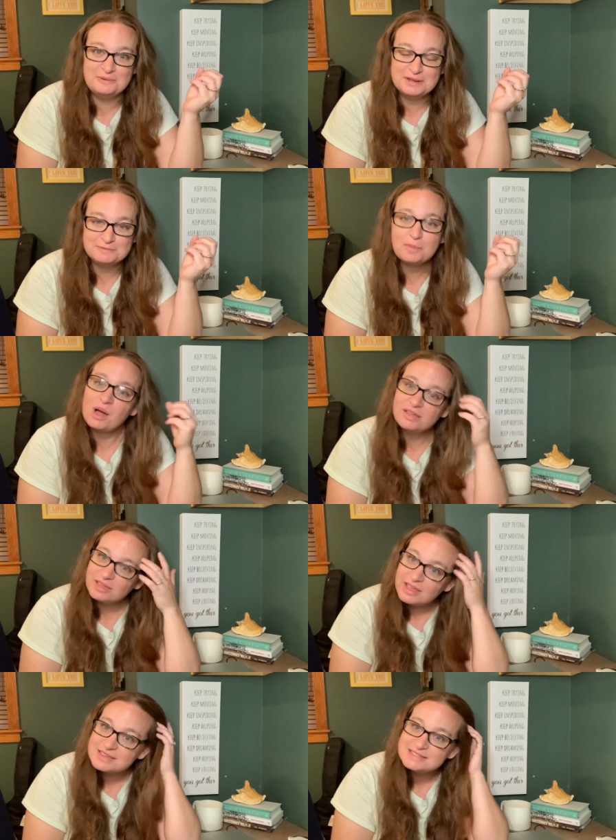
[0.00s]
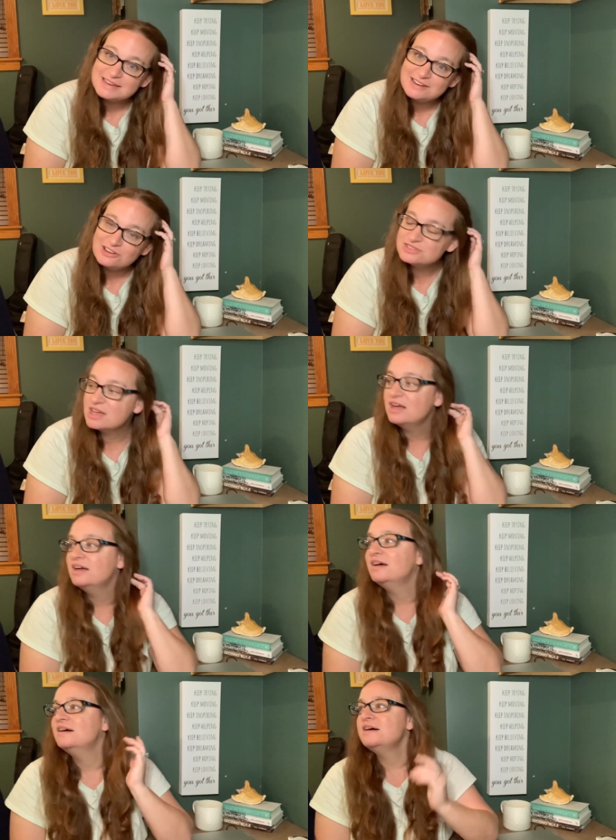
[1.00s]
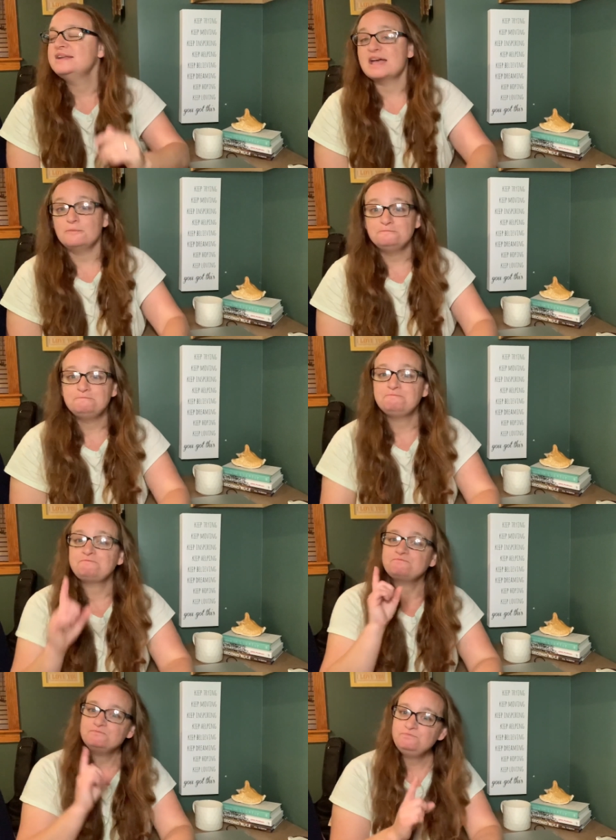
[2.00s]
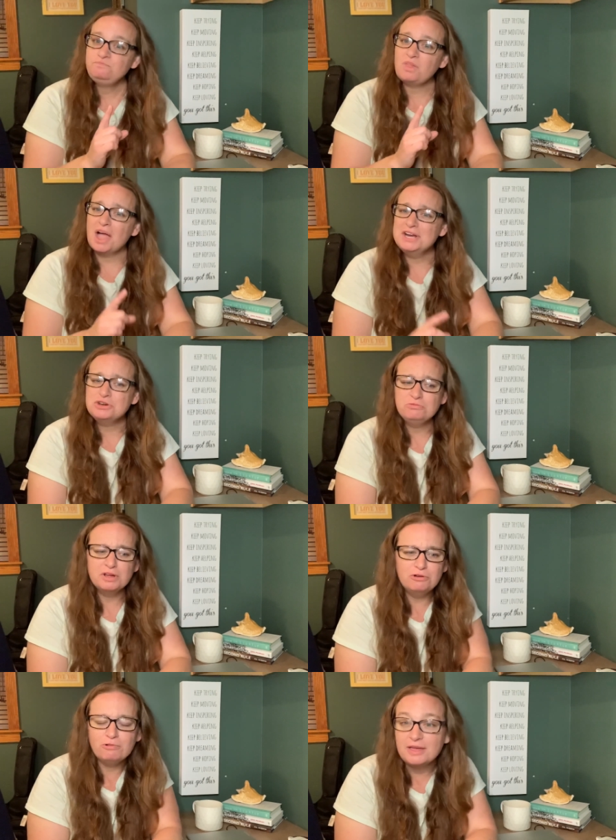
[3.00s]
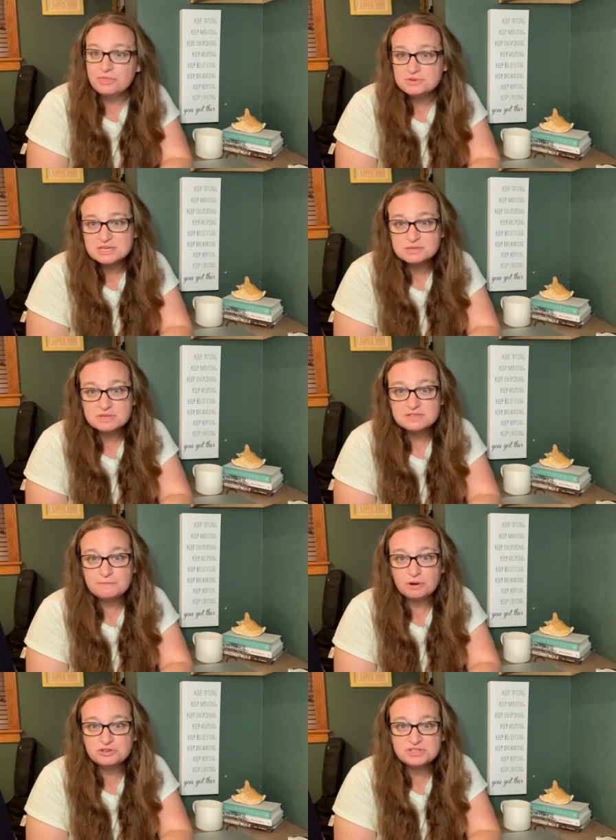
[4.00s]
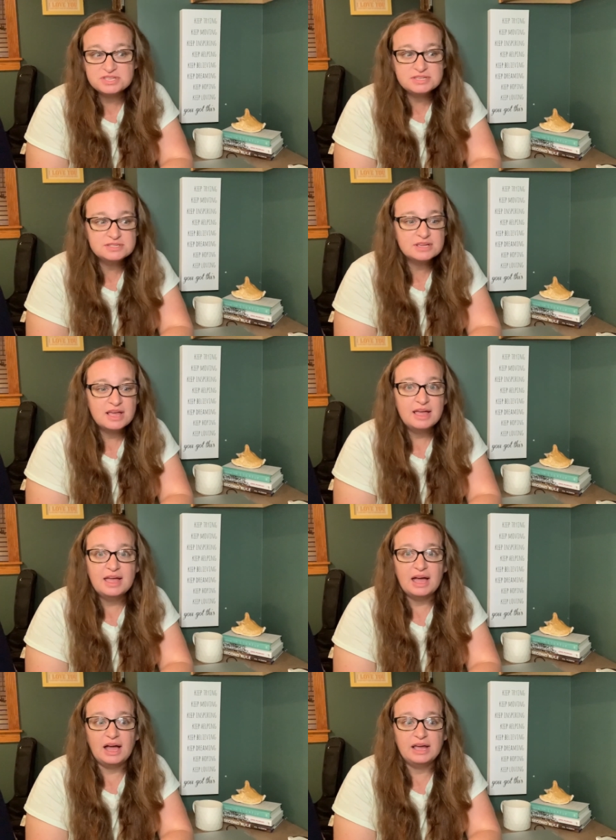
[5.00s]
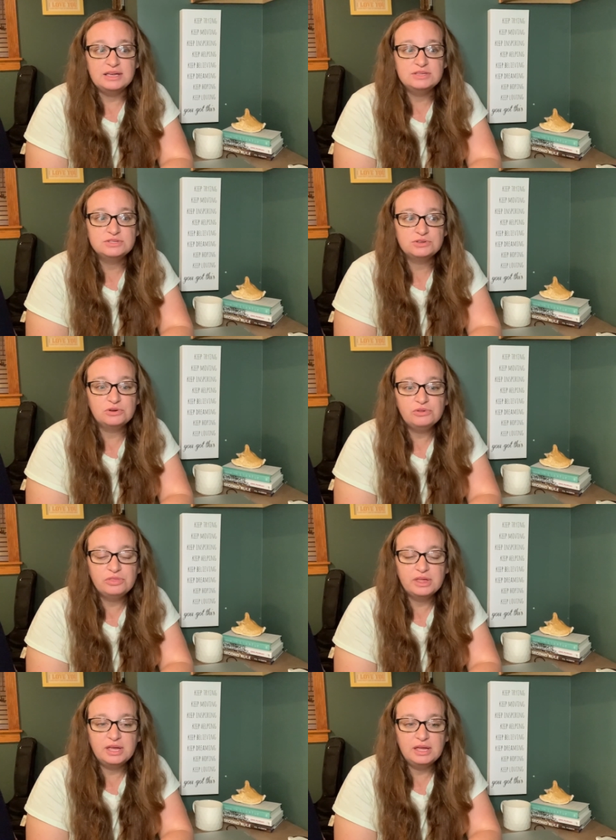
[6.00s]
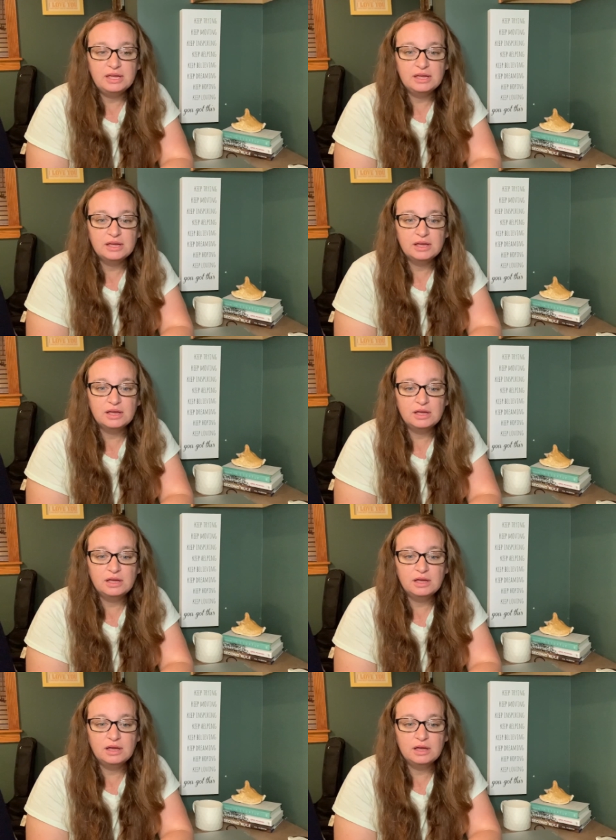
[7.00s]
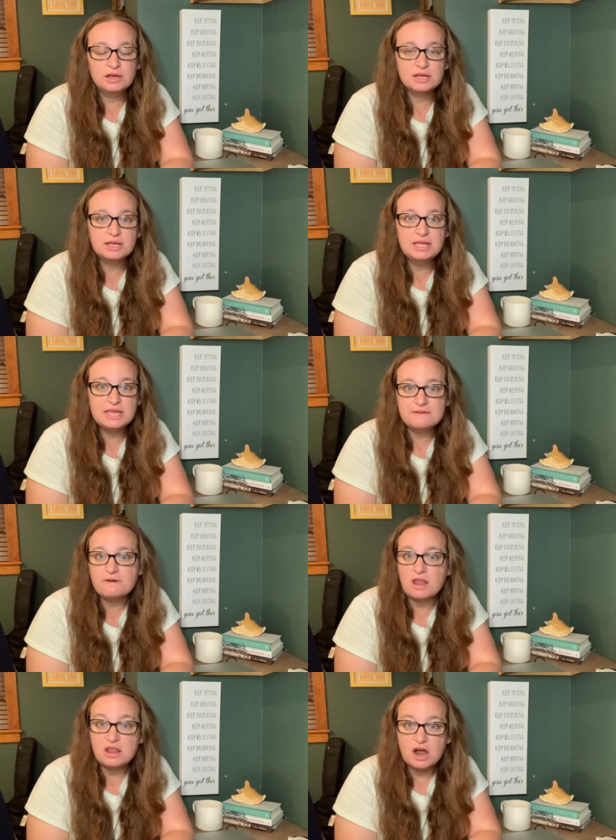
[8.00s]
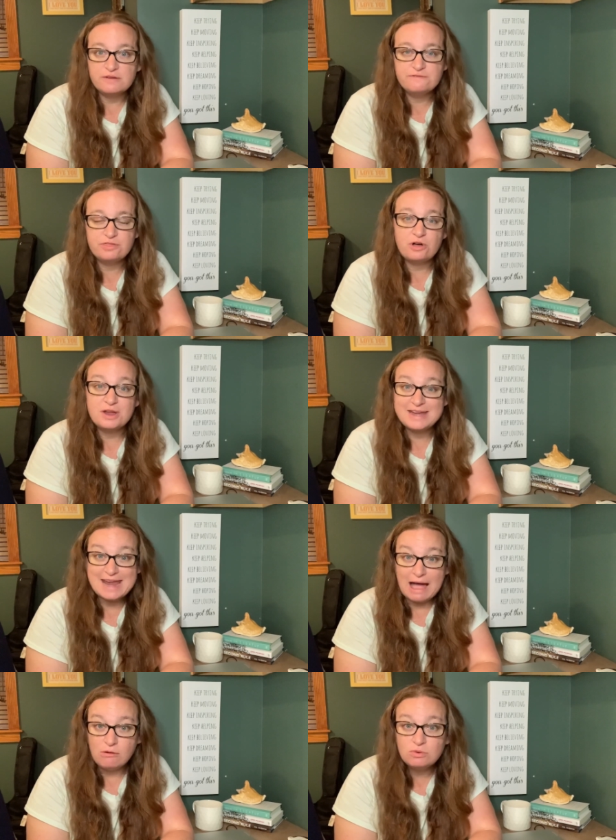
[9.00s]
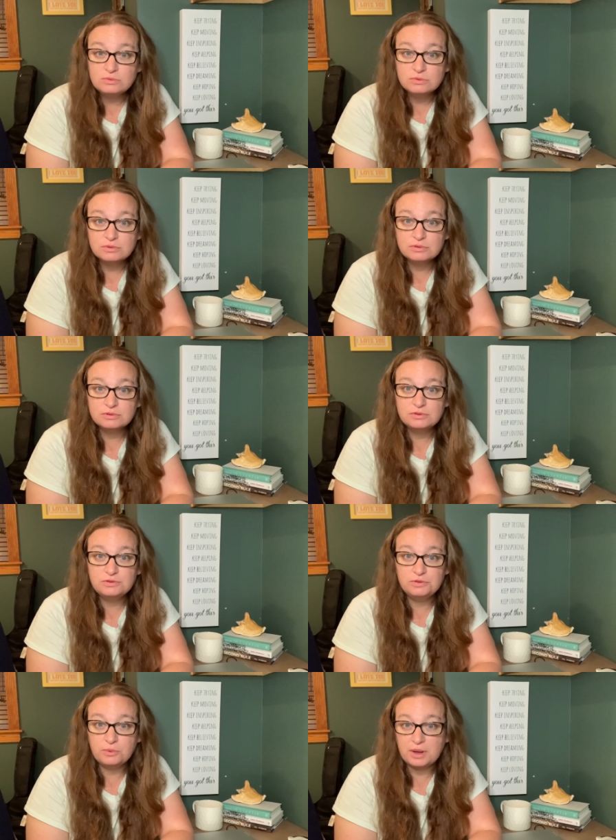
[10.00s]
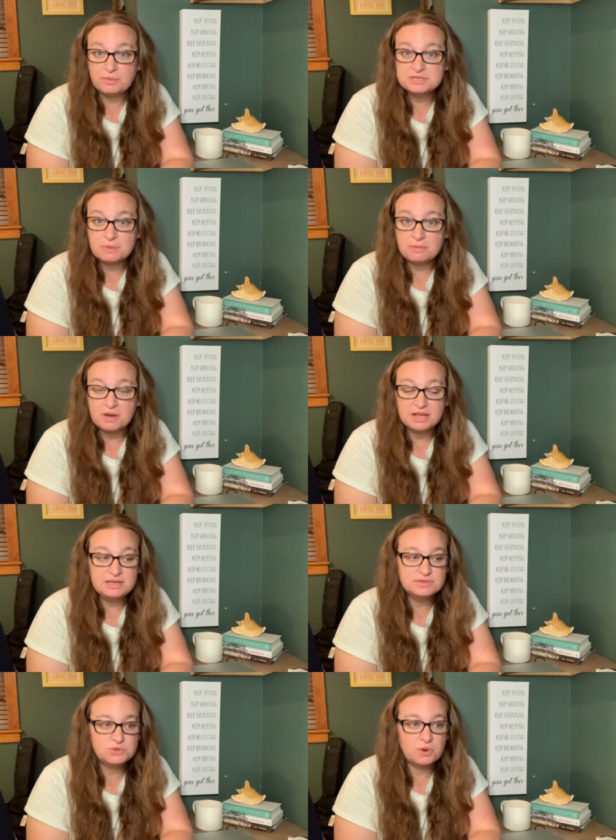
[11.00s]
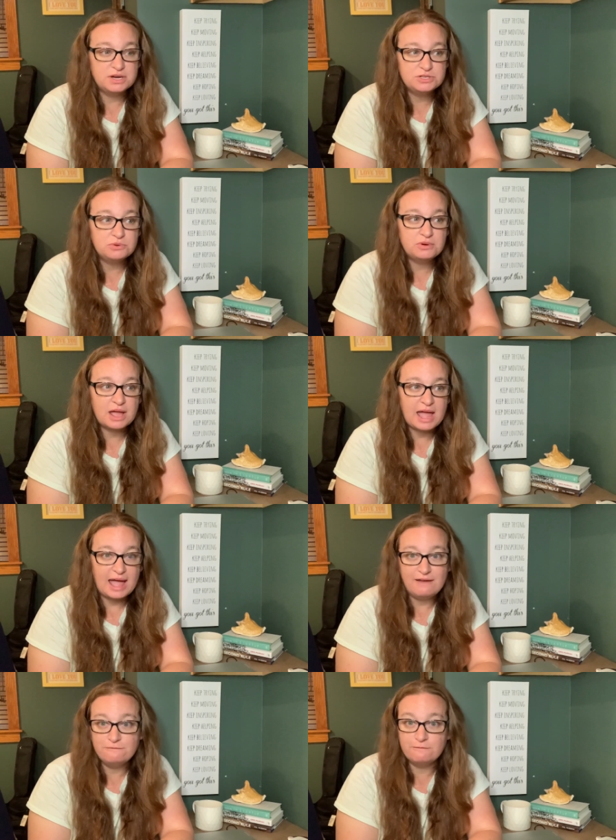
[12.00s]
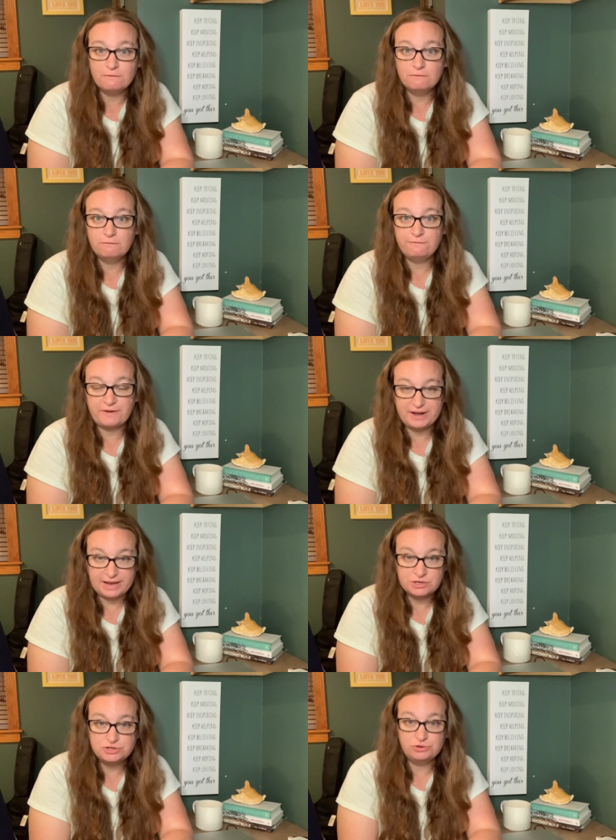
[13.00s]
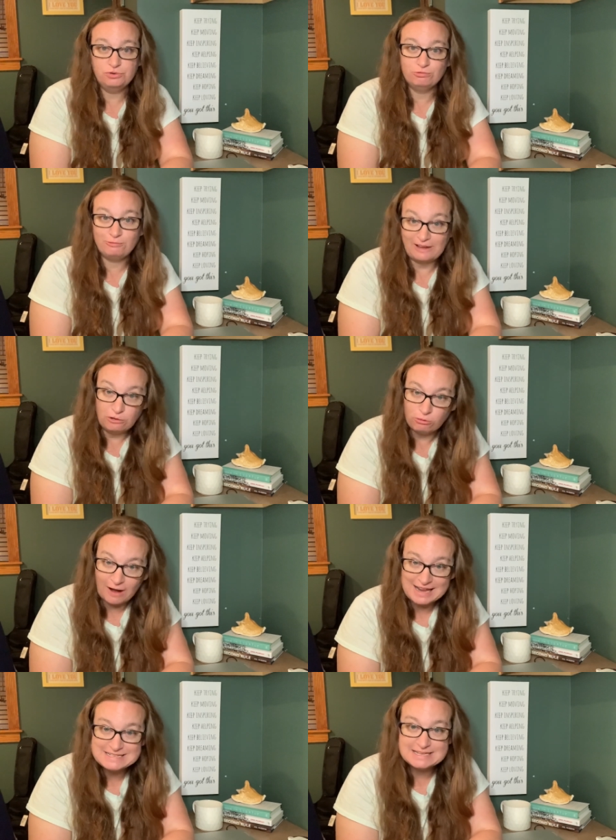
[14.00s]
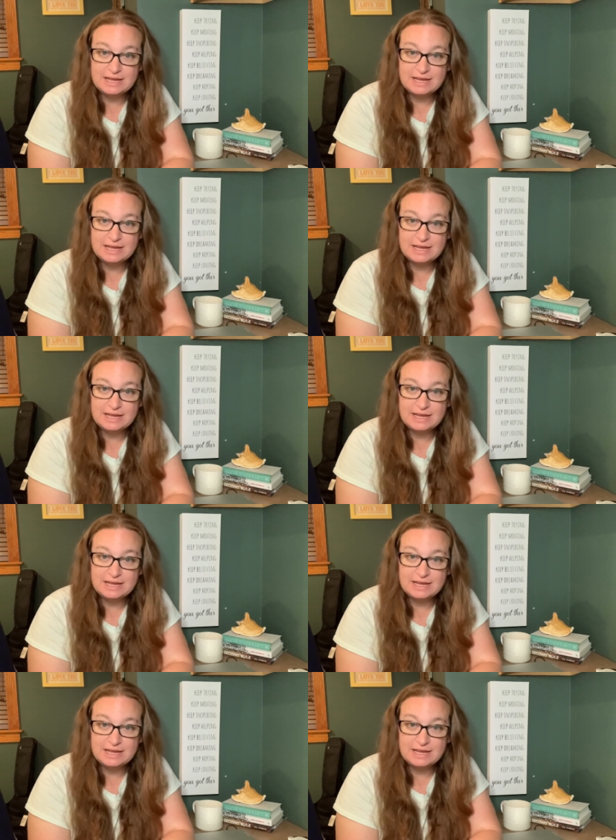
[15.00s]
we bought in the last 10 years. Now, I don't regret those expensive purchases. I certainly give a lot of thought now to the way we spend money. So I don't have financial regret